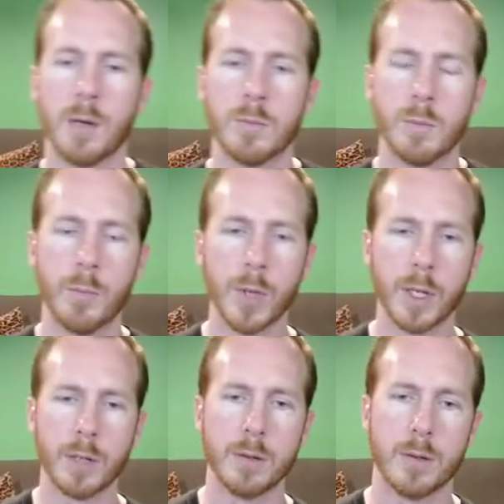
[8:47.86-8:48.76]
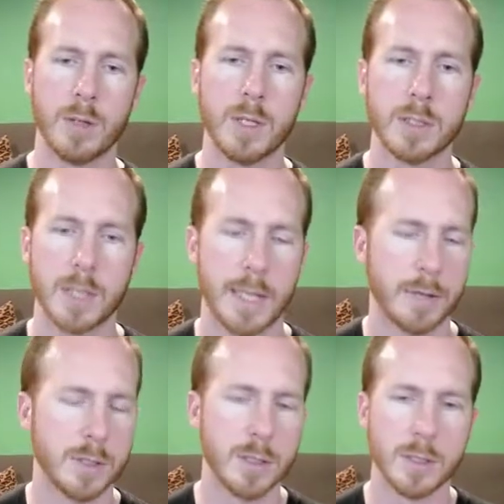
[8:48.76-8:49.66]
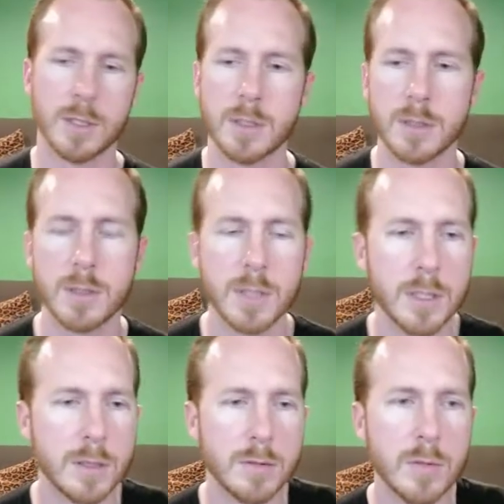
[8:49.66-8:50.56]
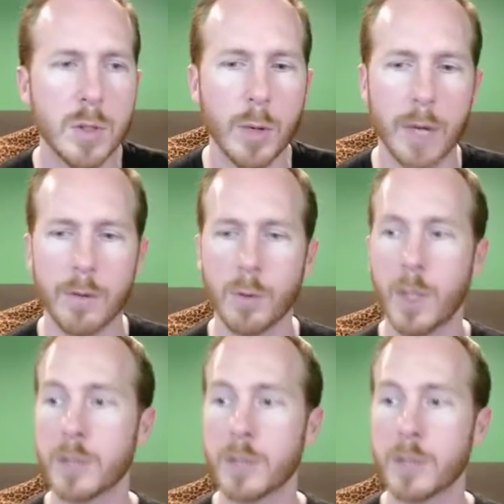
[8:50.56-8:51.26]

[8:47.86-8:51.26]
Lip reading: but this allows you to do whatever you want.